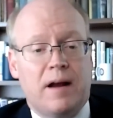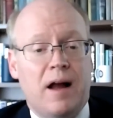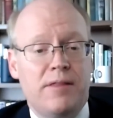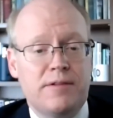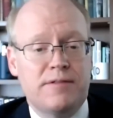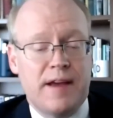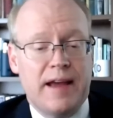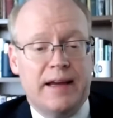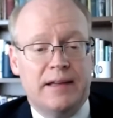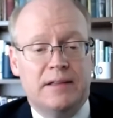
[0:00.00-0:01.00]
other
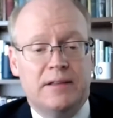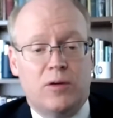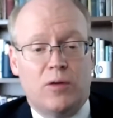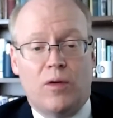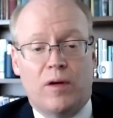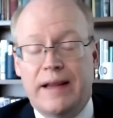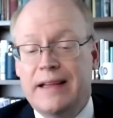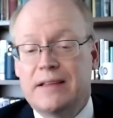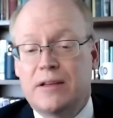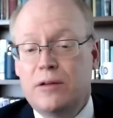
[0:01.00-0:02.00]
than or
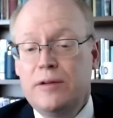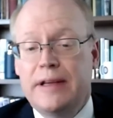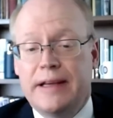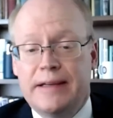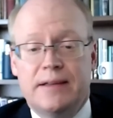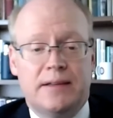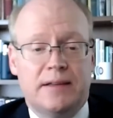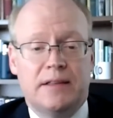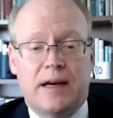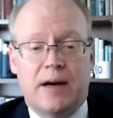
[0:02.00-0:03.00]
including
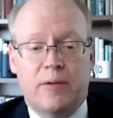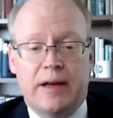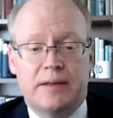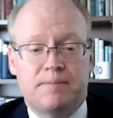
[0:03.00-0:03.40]
Yahweh.